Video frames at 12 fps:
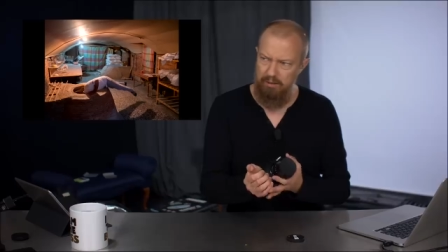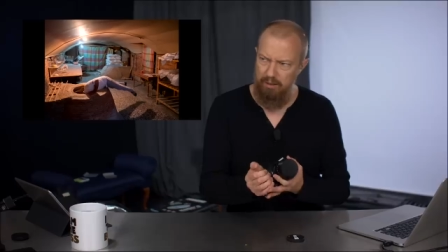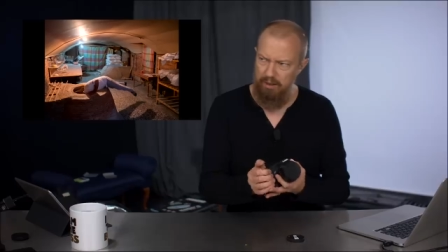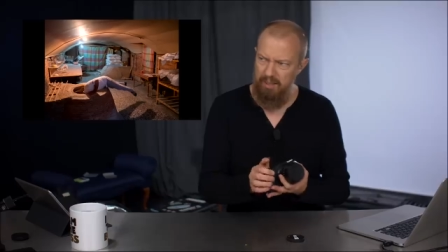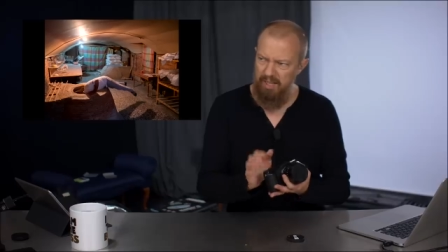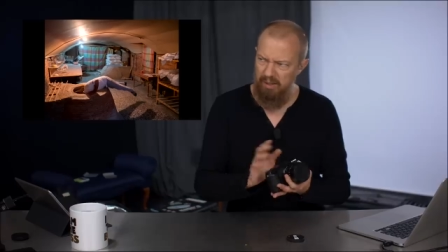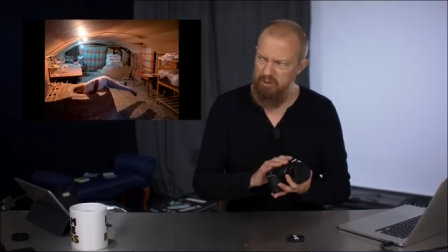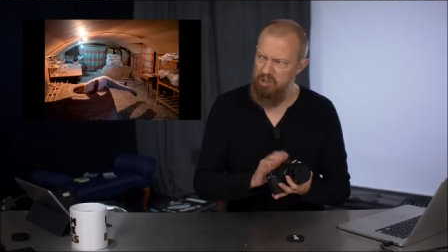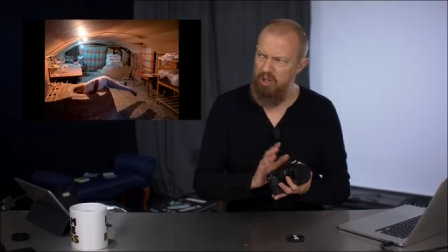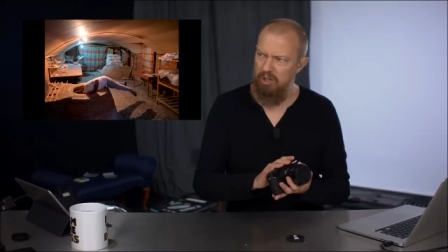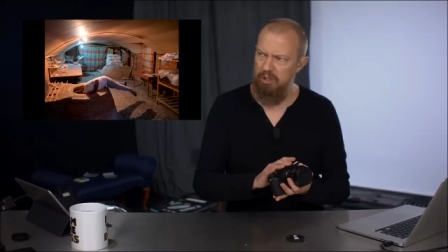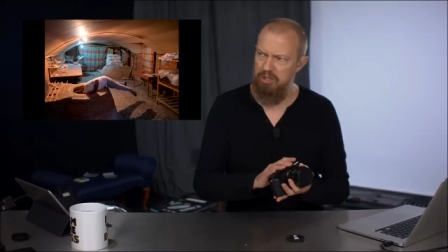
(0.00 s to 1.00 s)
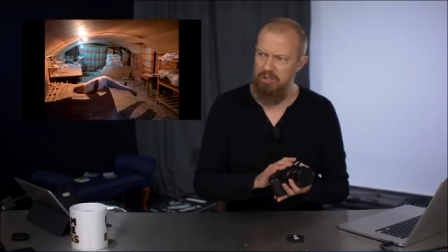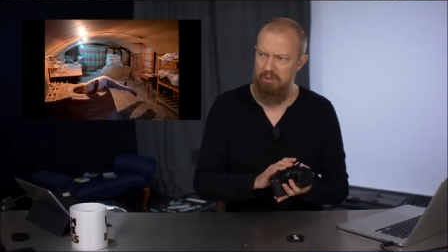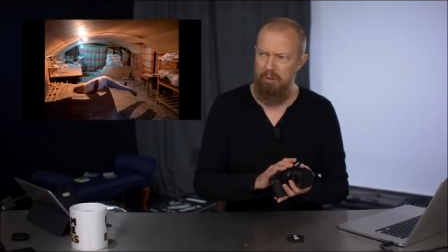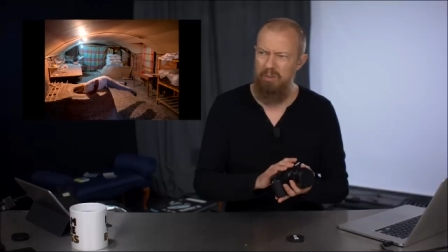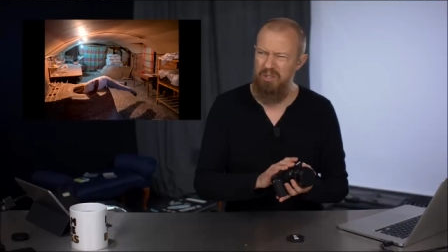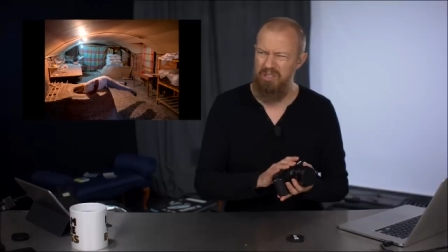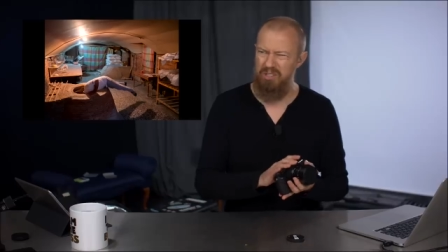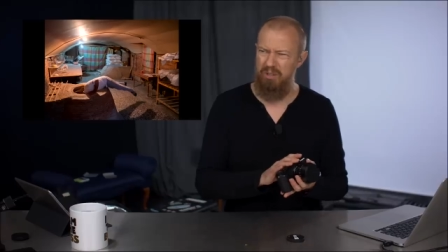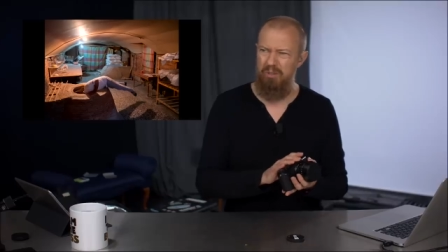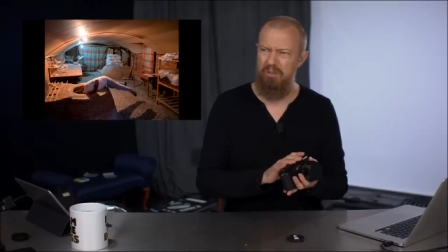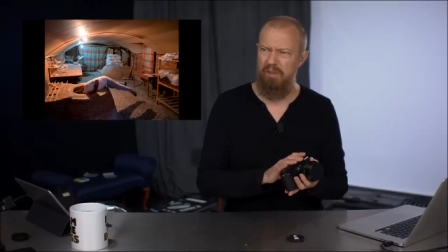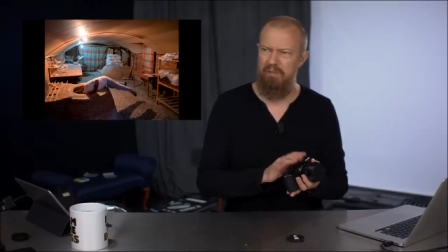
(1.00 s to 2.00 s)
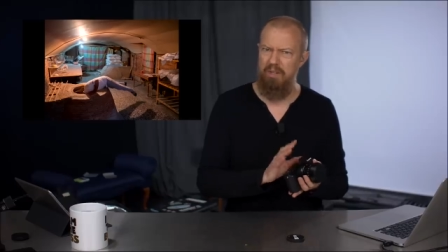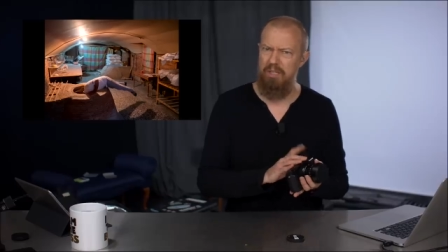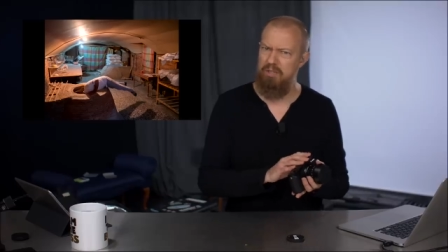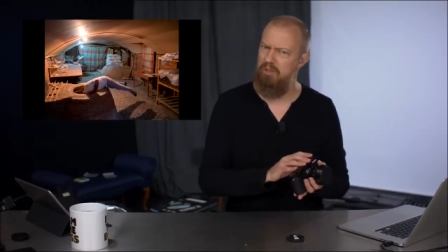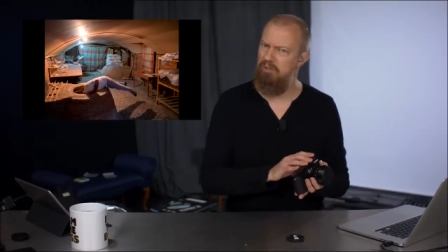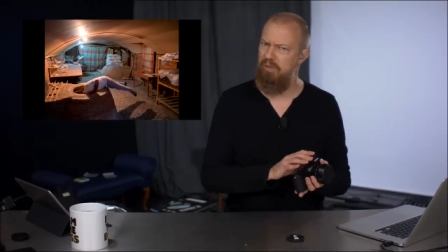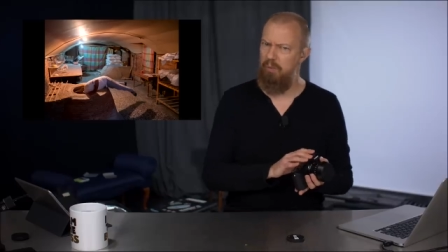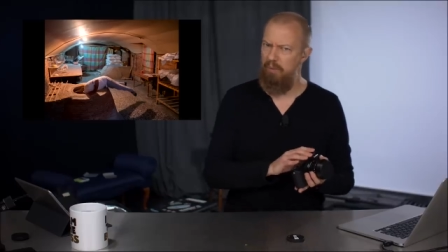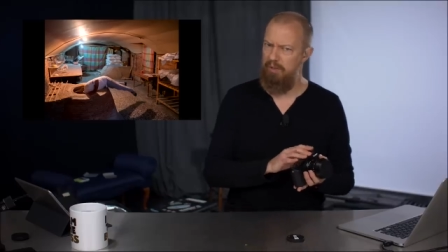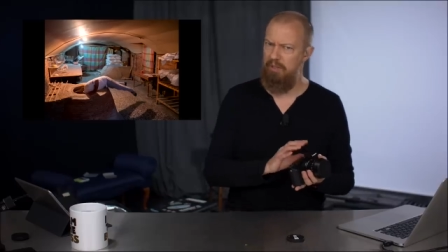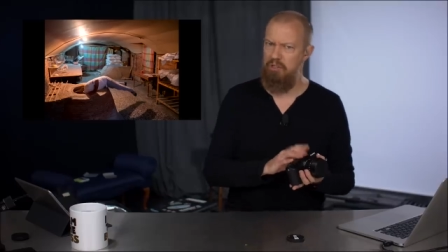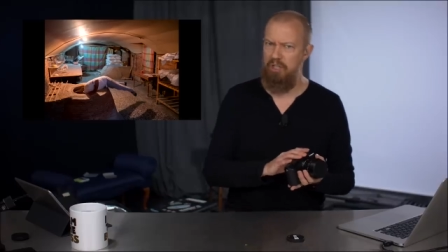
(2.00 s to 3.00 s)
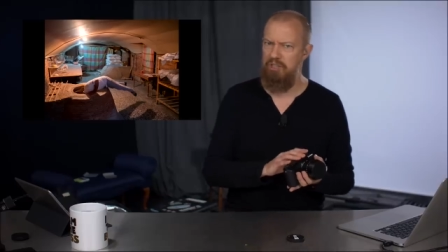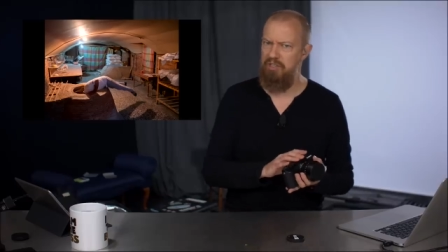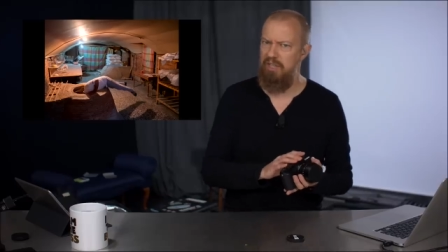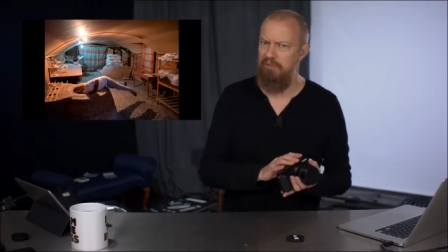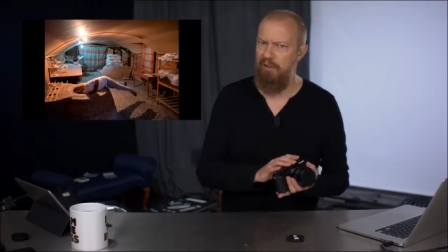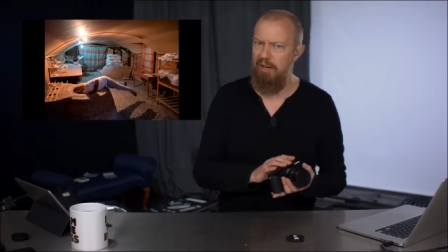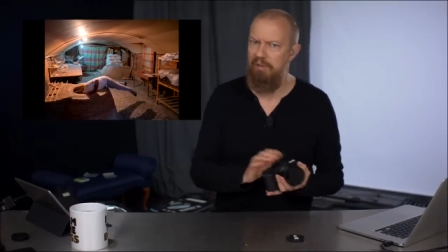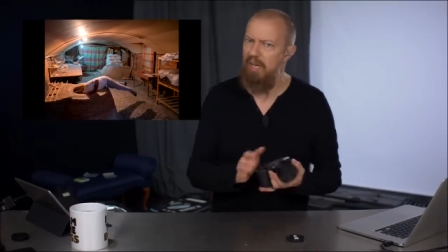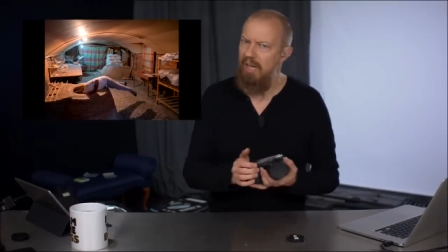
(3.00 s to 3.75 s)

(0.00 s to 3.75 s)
I think I've shot ex almost exclusively, if not exclusively, with the G X eighty-five.